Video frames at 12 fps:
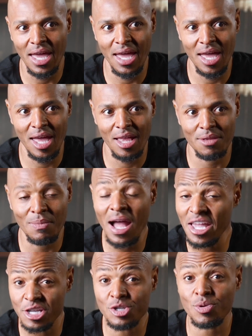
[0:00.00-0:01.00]
And
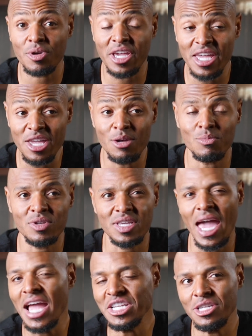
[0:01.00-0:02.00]
my intro to him was
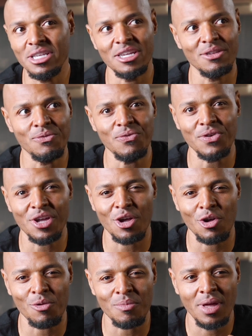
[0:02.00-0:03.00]
actually in the
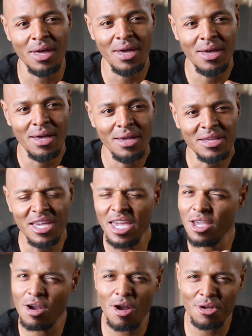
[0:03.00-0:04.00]
film
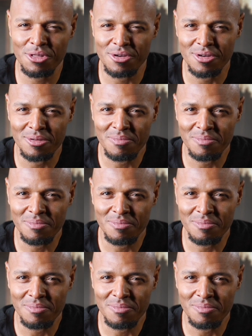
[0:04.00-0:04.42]
King Arthur.